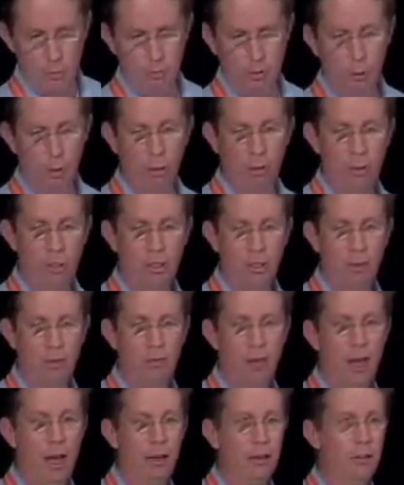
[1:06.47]
But what was
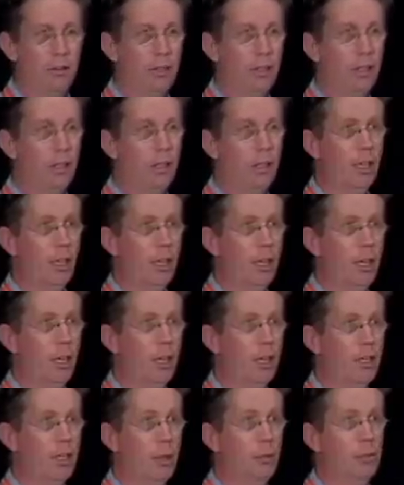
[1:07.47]
left out of the
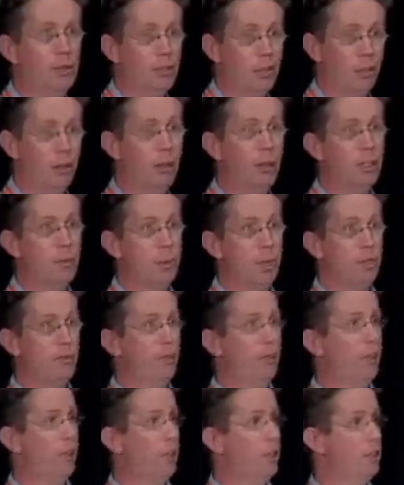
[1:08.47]
WS security
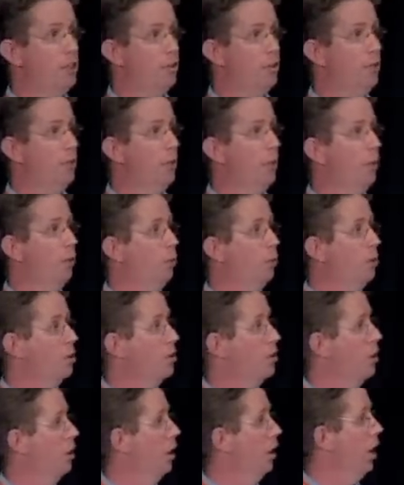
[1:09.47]
specification really
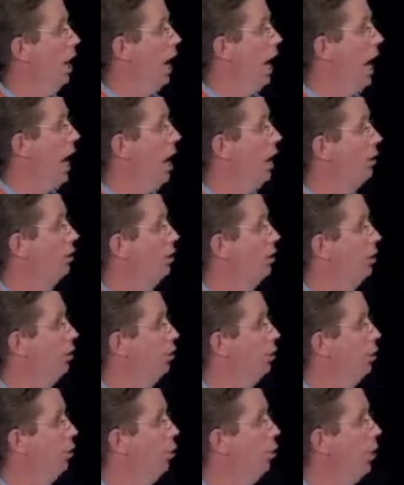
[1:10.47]
was
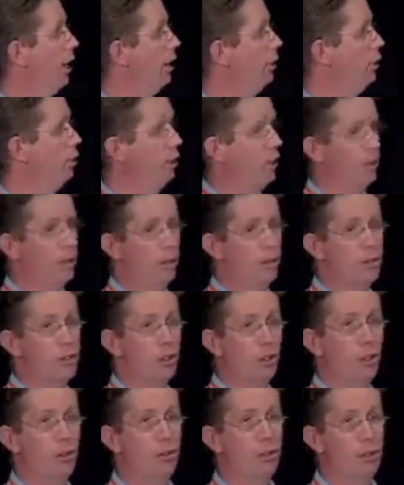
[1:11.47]
where do you get those
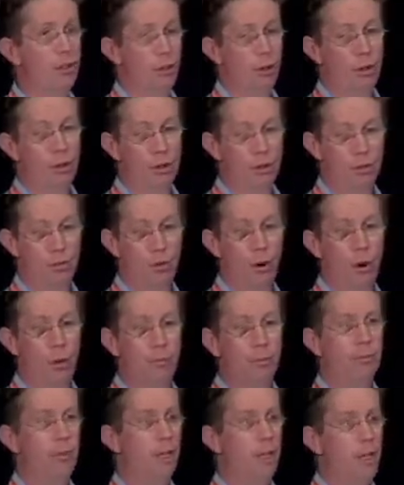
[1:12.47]
security tokens
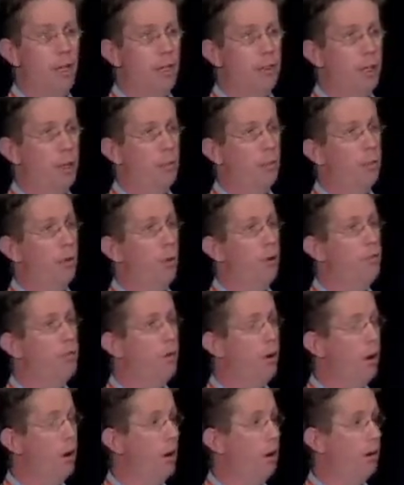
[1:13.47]
from? They
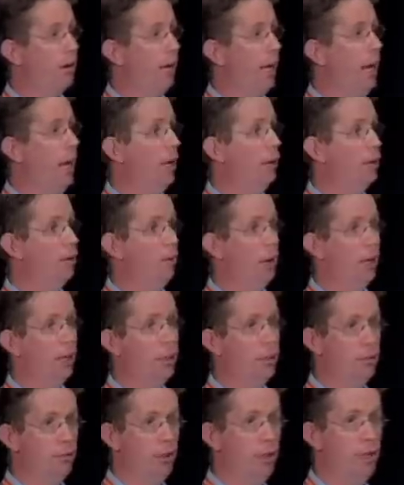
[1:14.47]
profiled how you might
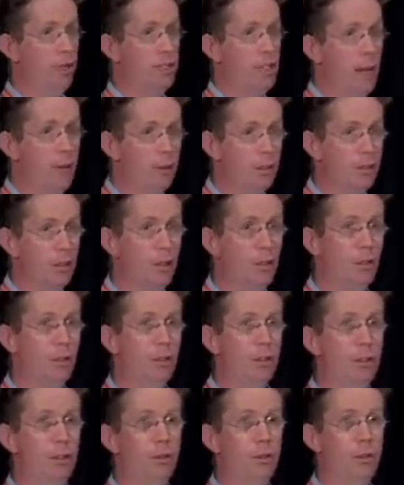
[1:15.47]
convey a SAML
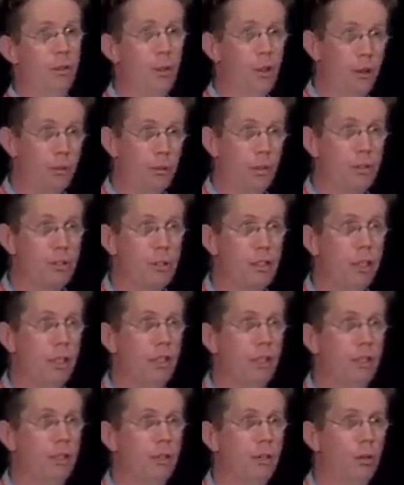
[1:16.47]
token or a Kerberos
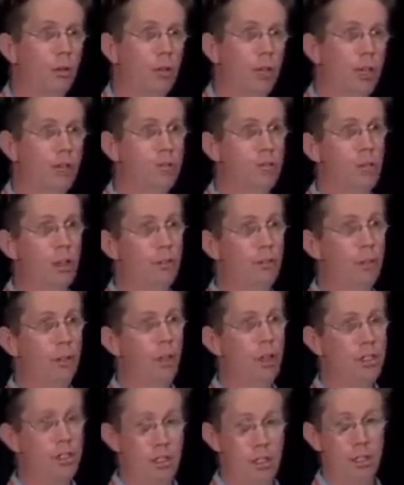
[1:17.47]
ticket or an
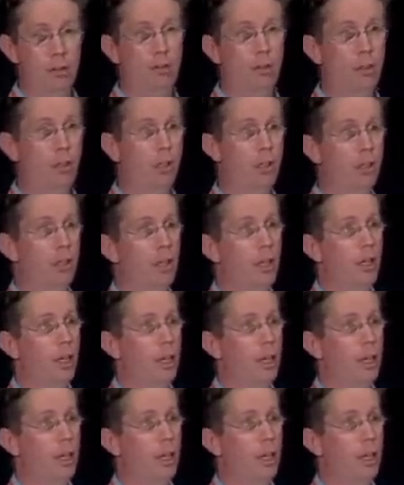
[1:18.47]
X509 certificate